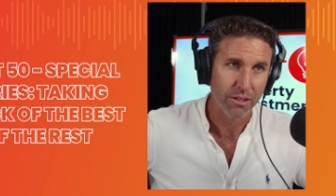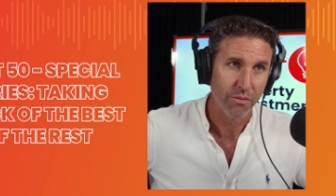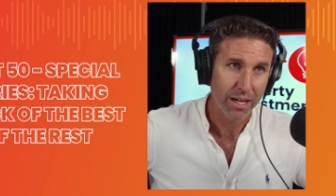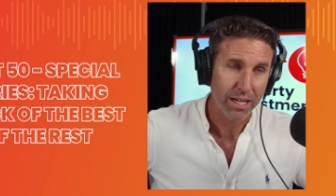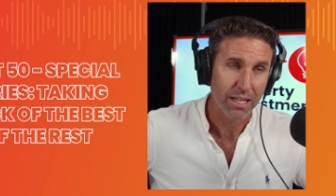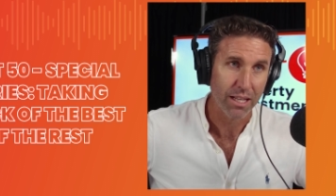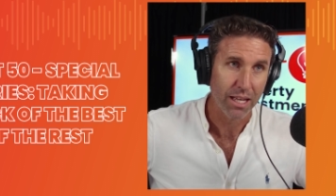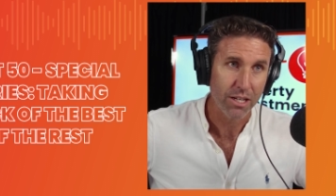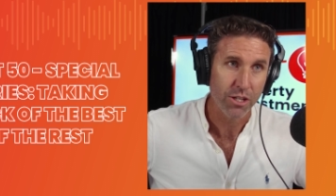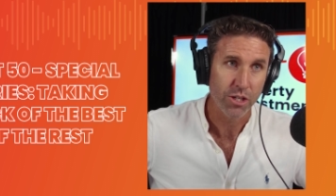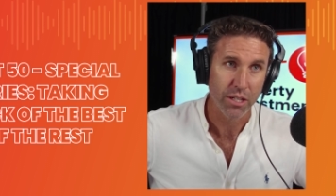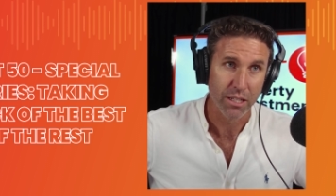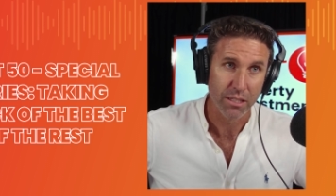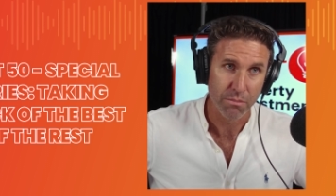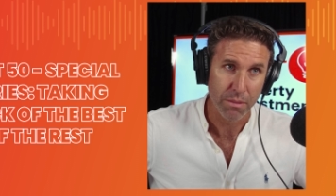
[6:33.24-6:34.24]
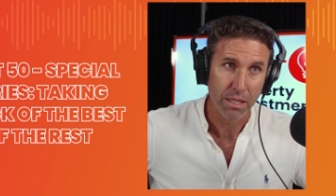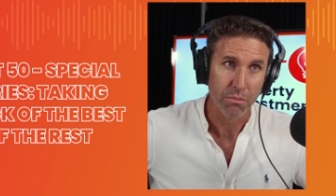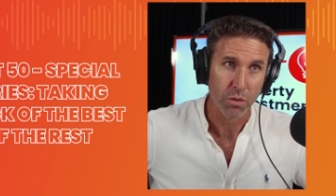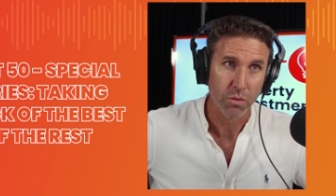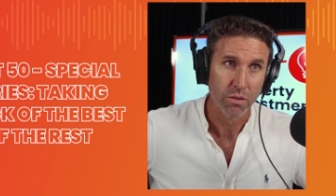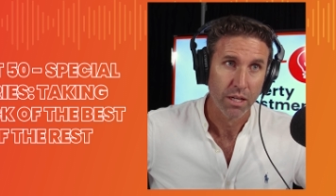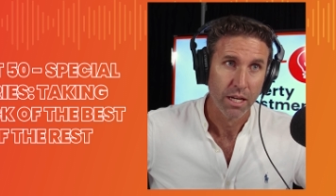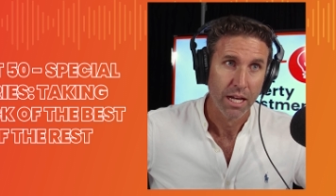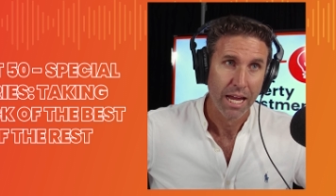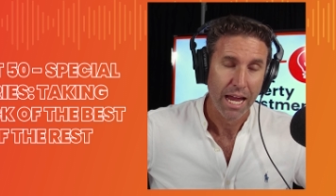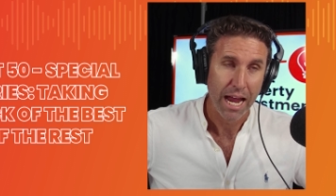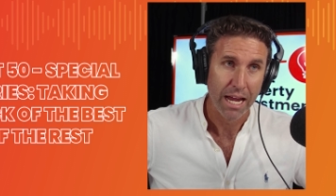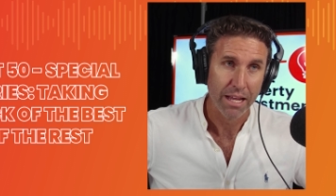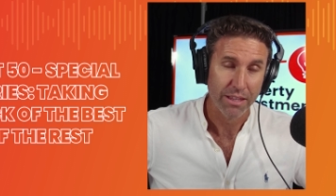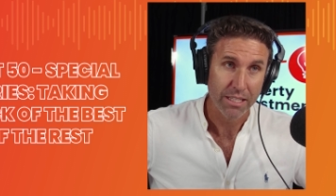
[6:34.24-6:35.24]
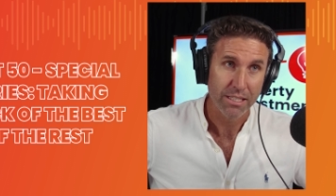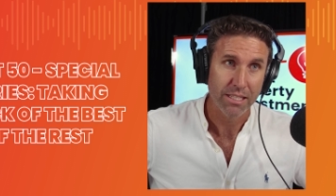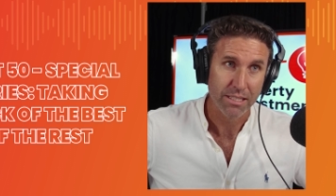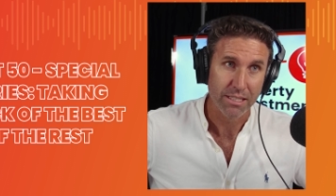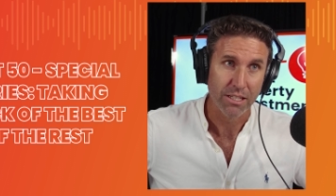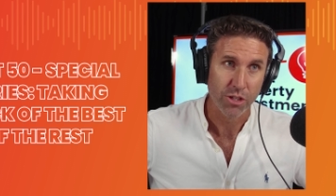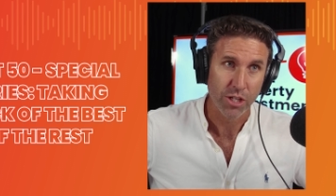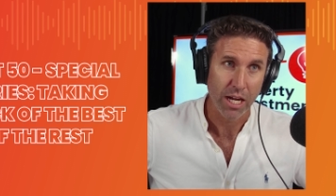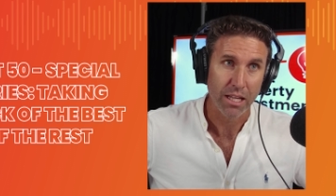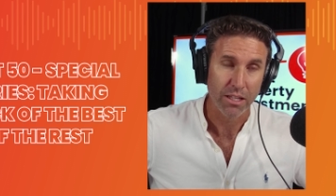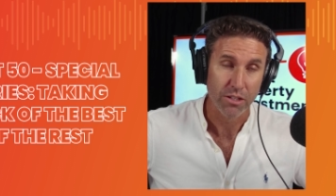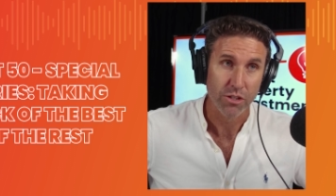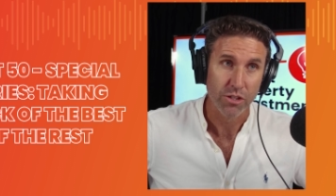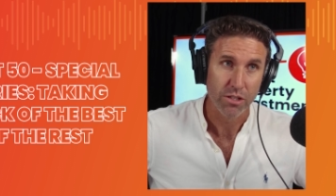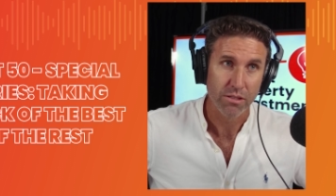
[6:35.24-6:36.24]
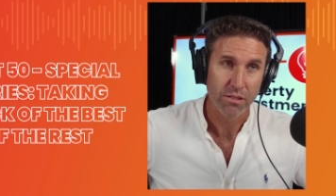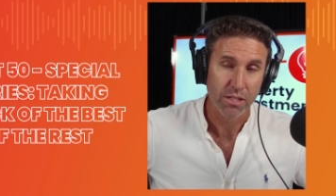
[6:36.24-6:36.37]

the, the regulation is minimal. And this is the challenge.